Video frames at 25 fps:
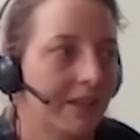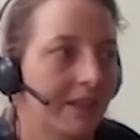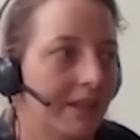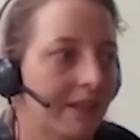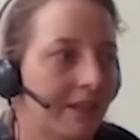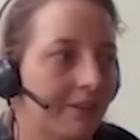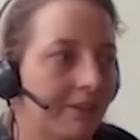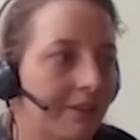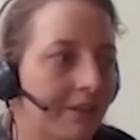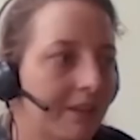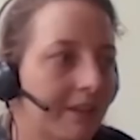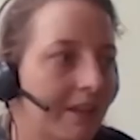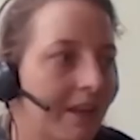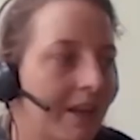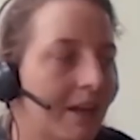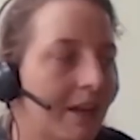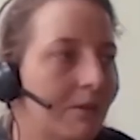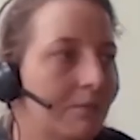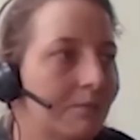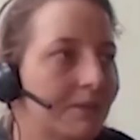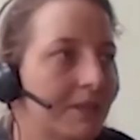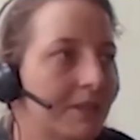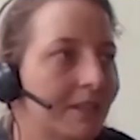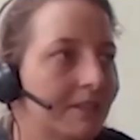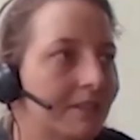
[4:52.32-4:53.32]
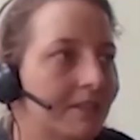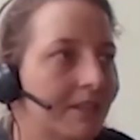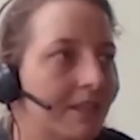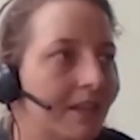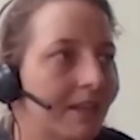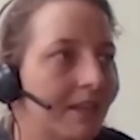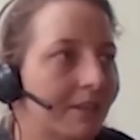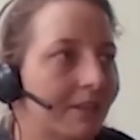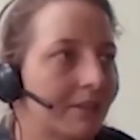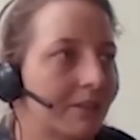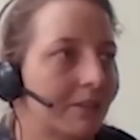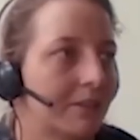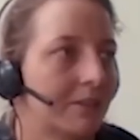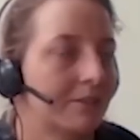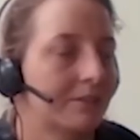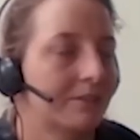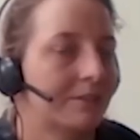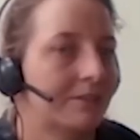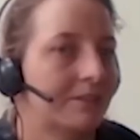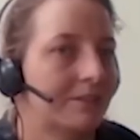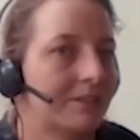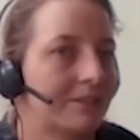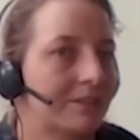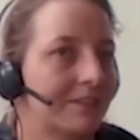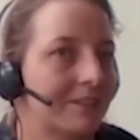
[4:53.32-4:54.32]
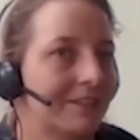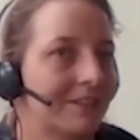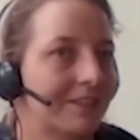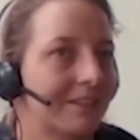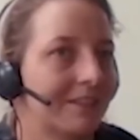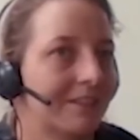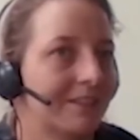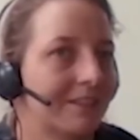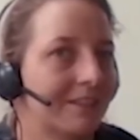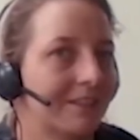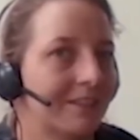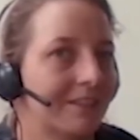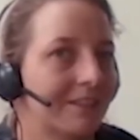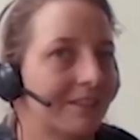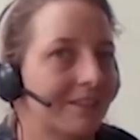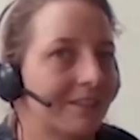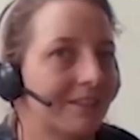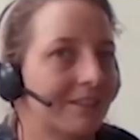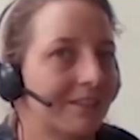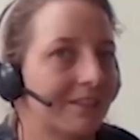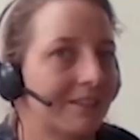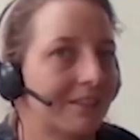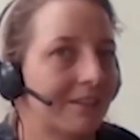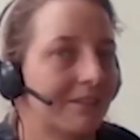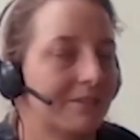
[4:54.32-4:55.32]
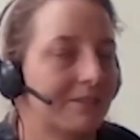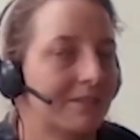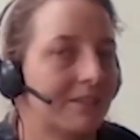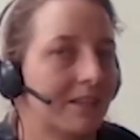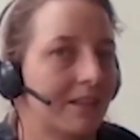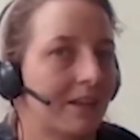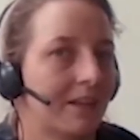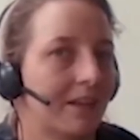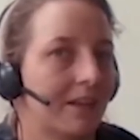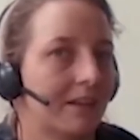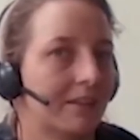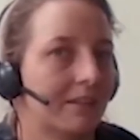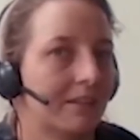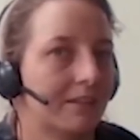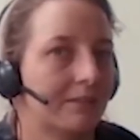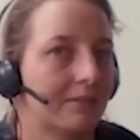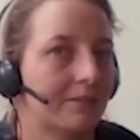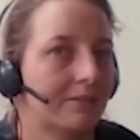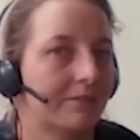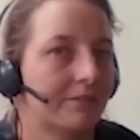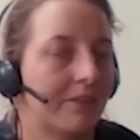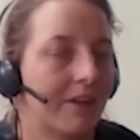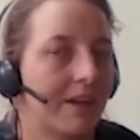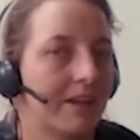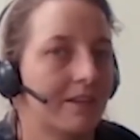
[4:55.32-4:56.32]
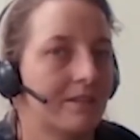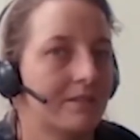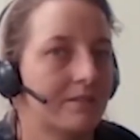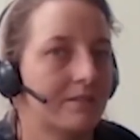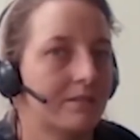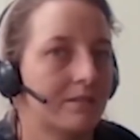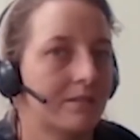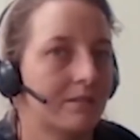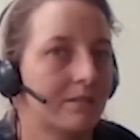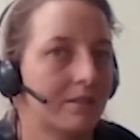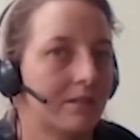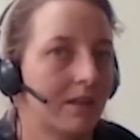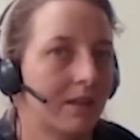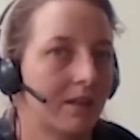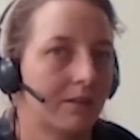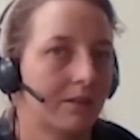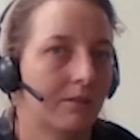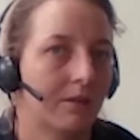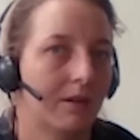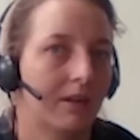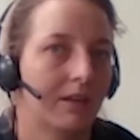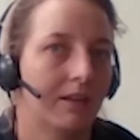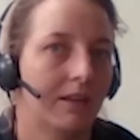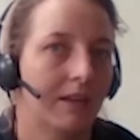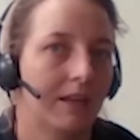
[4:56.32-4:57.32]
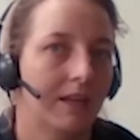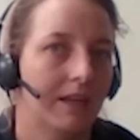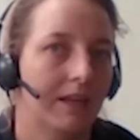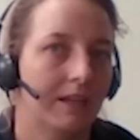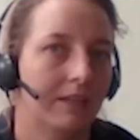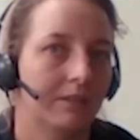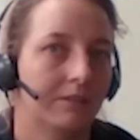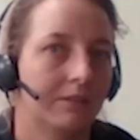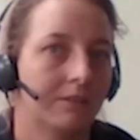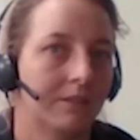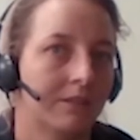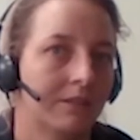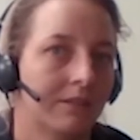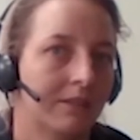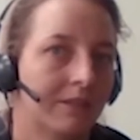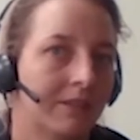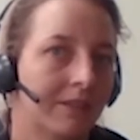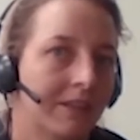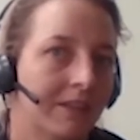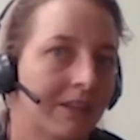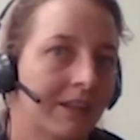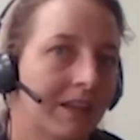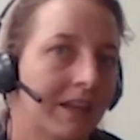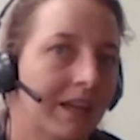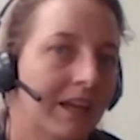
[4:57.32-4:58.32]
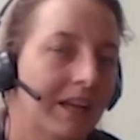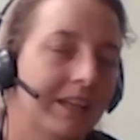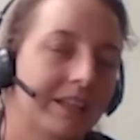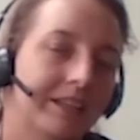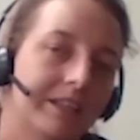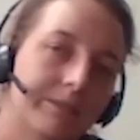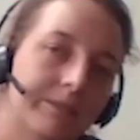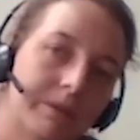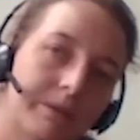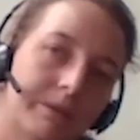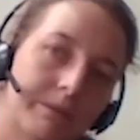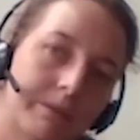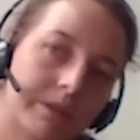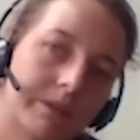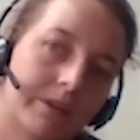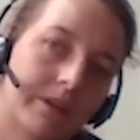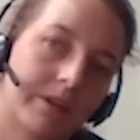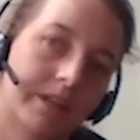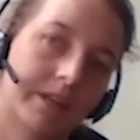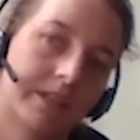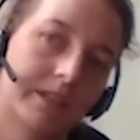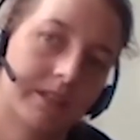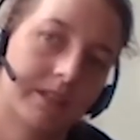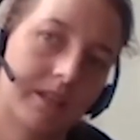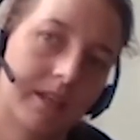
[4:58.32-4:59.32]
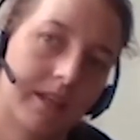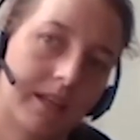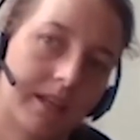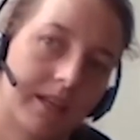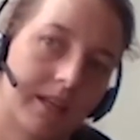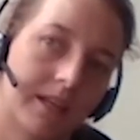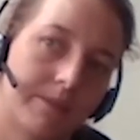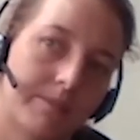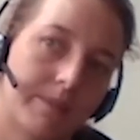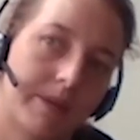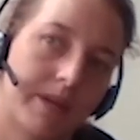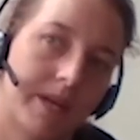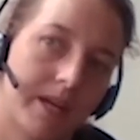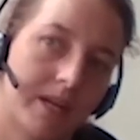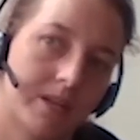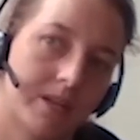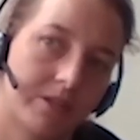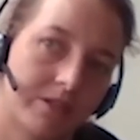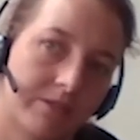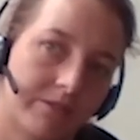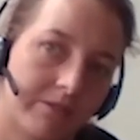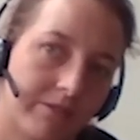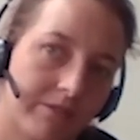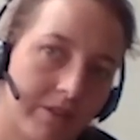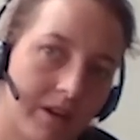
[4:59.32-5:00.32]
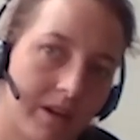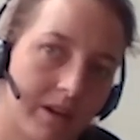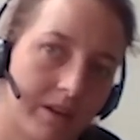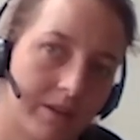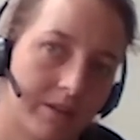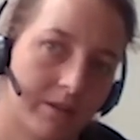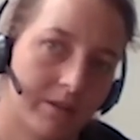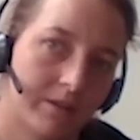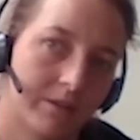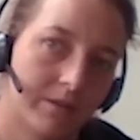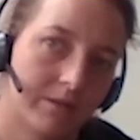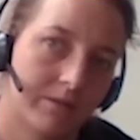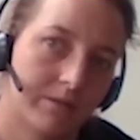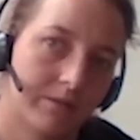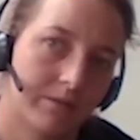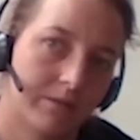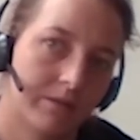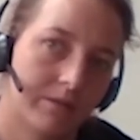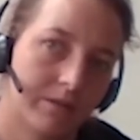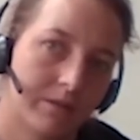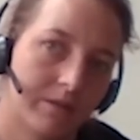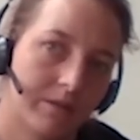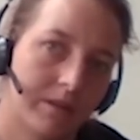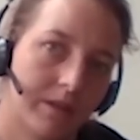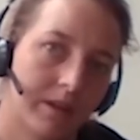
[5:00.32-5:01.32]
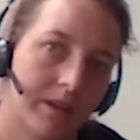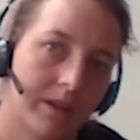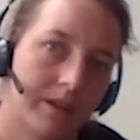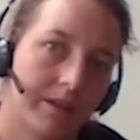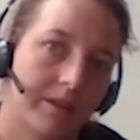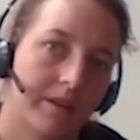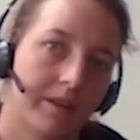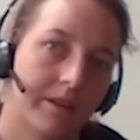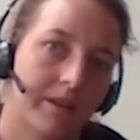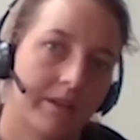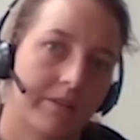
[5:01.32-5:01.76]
and I think it helped us out because obviously our fans get quite loud. And then when we were going into like elimination final and